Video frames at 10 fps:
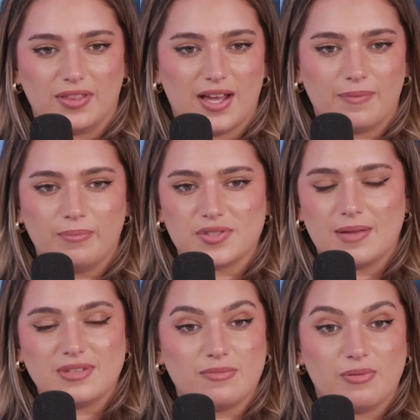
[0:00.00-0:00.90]
Yeah. Like
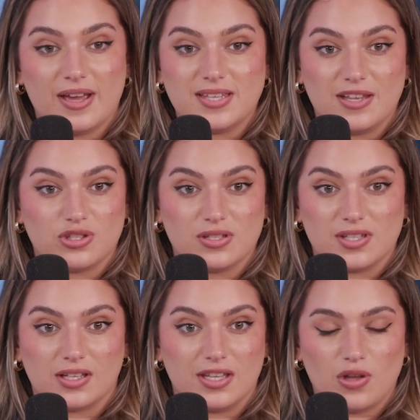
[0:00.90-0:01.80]
sometimes my attention
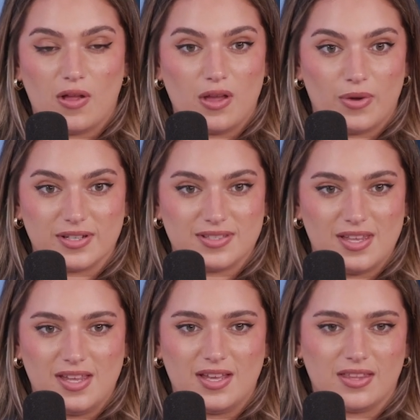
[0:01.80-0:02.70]
is like it's all I want to
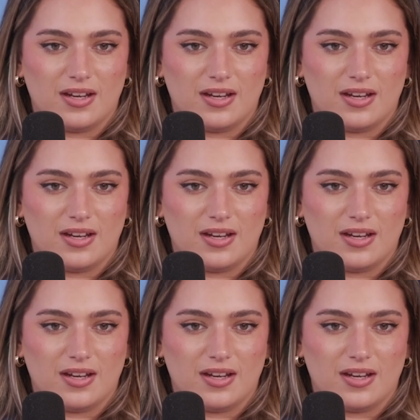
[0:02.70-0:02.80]
see, yeah.